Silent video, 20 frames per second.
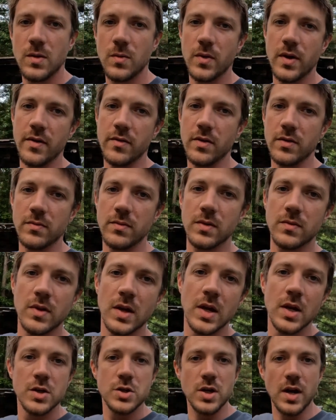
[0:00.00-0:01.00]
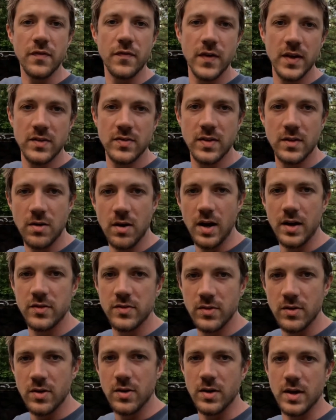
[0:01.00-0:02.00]
Whatever. Should I fix the
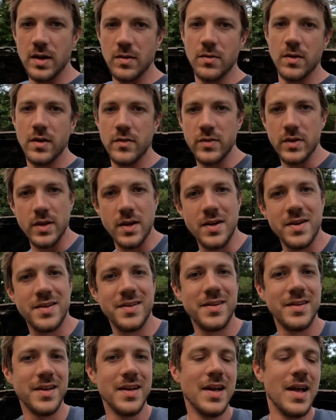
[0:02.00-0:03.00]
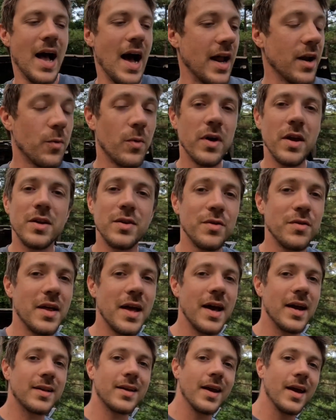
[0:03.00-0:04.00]
Chrysler or get rid of it? I don't want to do
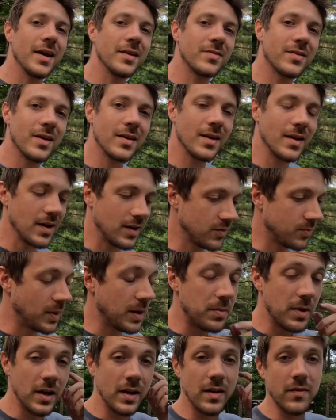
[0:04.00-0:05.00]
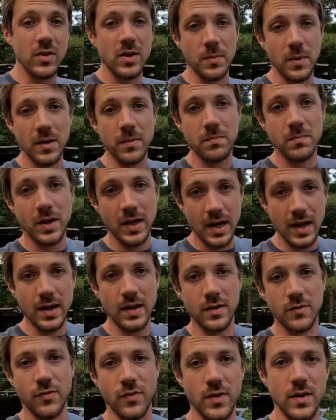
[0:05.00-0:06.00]
the head gasket, guys. Maybe I ought to give it to my
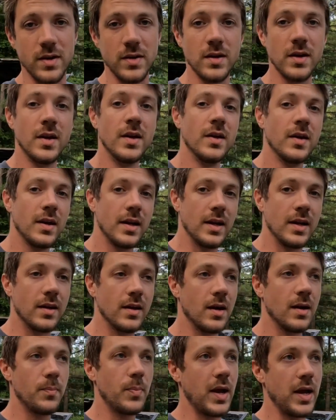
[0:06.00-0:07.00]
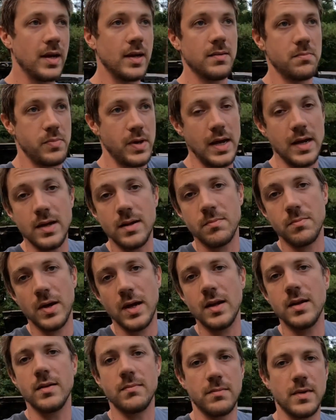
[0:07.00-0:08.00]
mechanic friend and pay
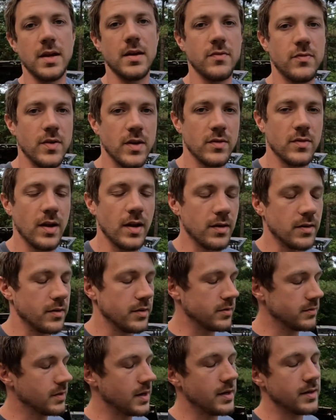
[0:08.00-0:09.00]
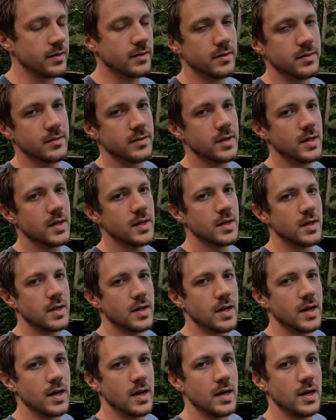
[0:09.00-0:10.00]
to get it fixed. I don't
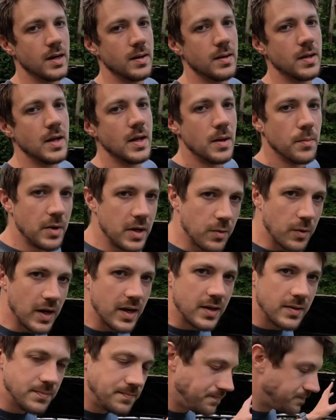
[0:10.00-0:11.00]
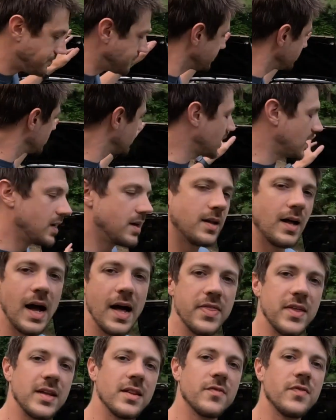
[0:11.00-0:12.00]
know. But anyway,
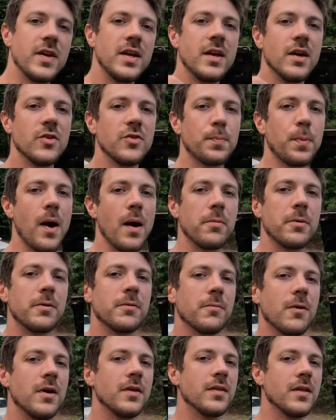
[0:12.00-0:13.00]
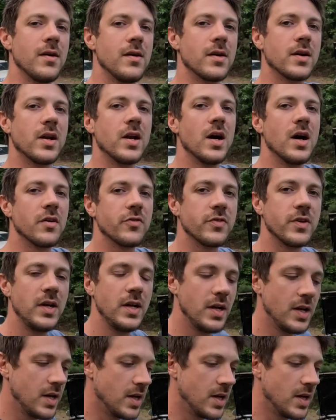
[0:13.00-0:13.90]
I think the video is probably run long enough.